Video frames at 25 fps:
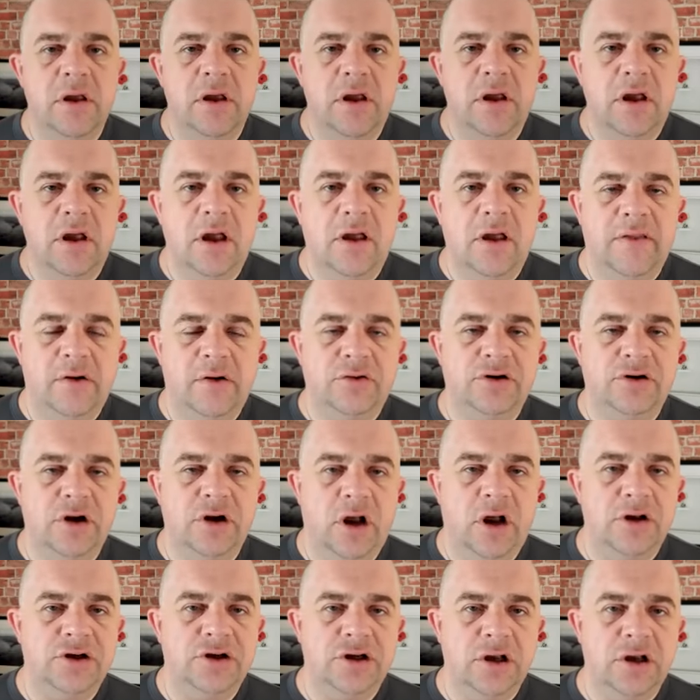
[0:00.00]
and they'll
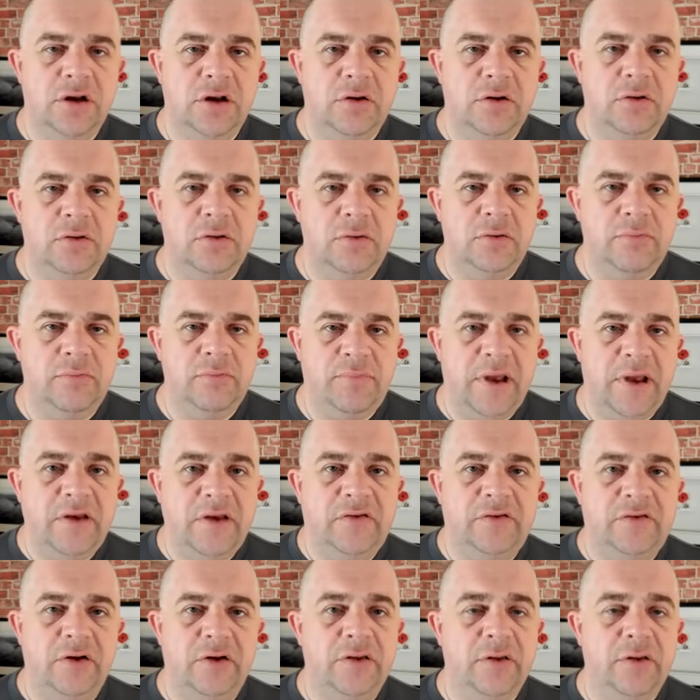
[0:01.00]
charge you
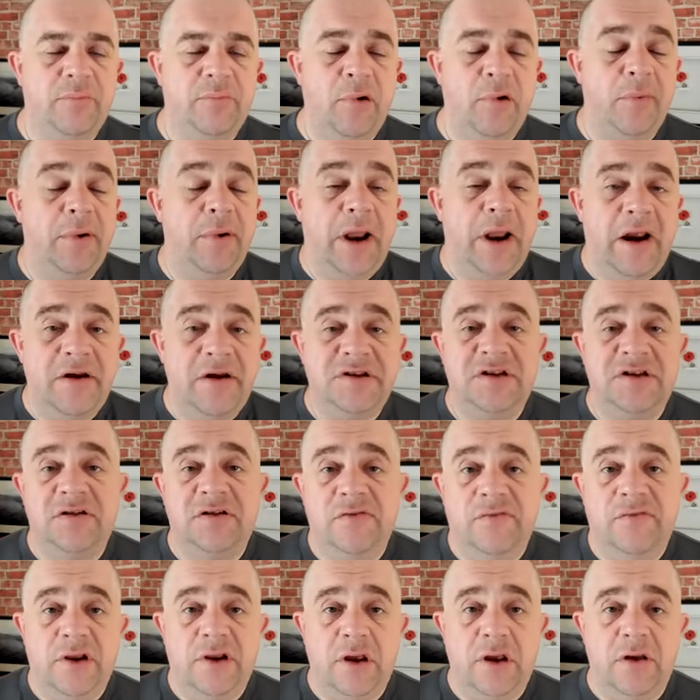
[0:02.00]
based on the popularity of
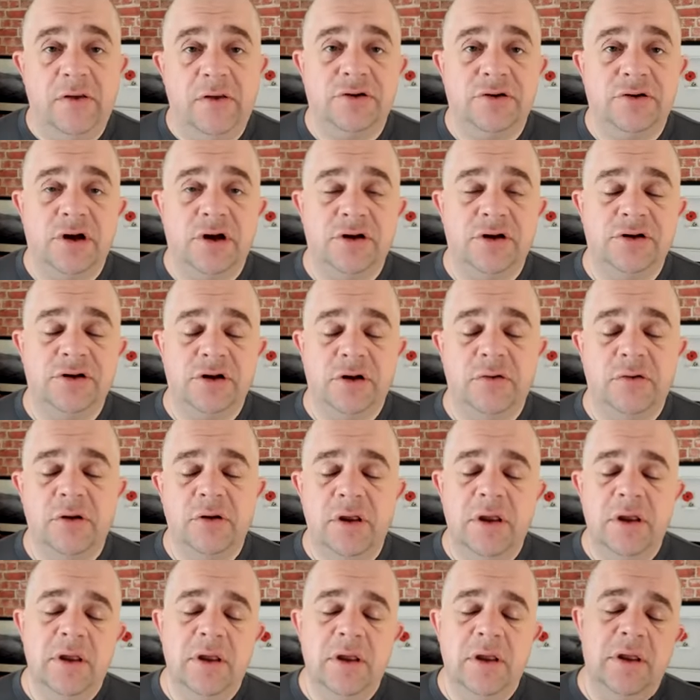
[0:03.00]
the video. They'll charge you
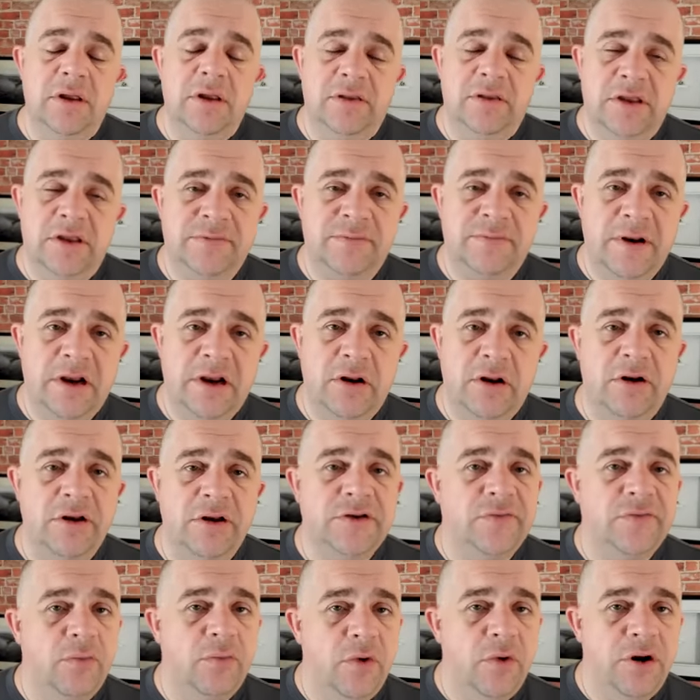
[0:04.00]
this many dollars
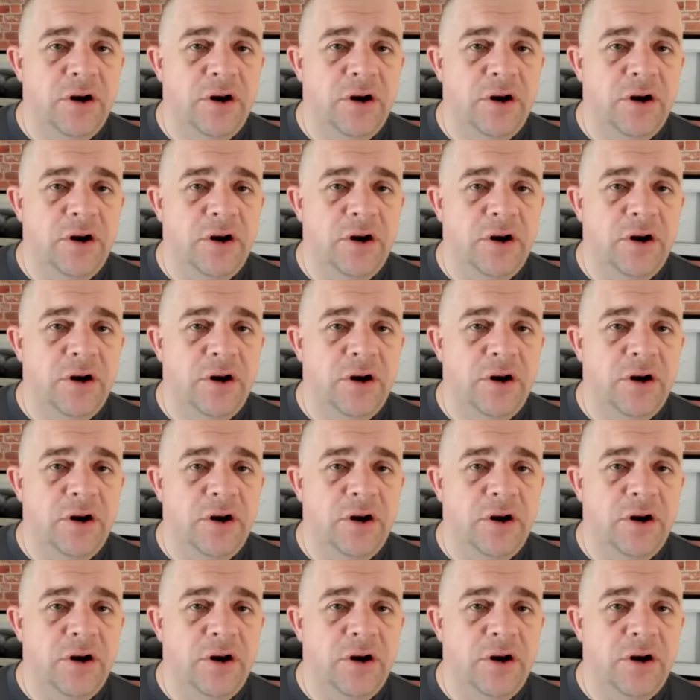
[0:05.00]
for one